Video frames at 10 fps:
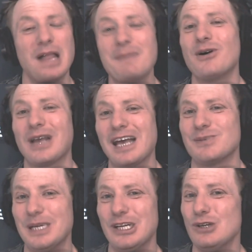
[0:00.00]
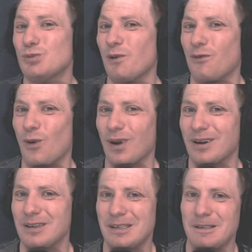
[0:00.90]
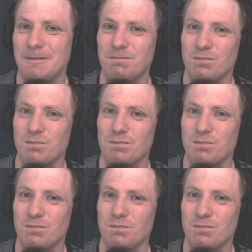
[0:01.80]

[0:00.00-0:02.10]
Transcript: That playbook has been used before.